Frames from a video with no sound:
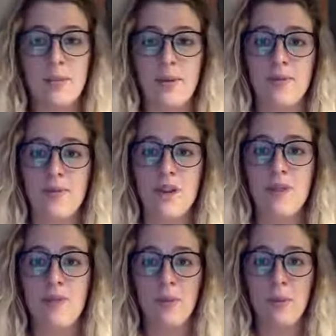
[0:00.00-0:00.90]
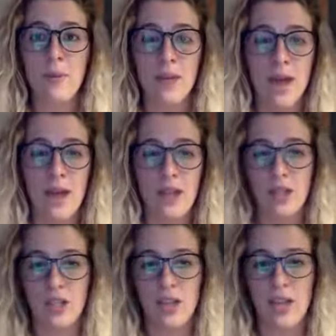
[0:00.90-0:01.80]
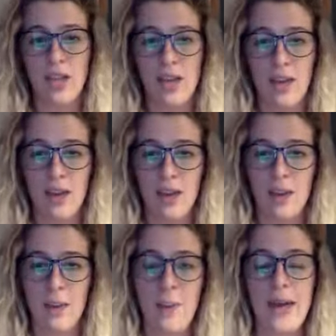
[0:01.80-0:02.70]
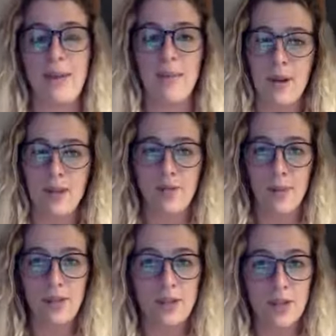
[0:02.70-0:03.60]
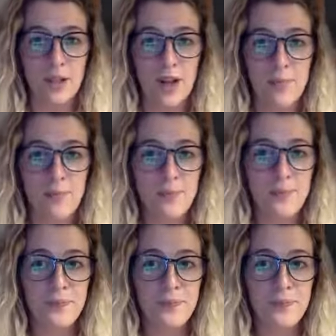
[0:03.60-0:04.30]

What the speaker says: But very few people actually can make money from Instagram.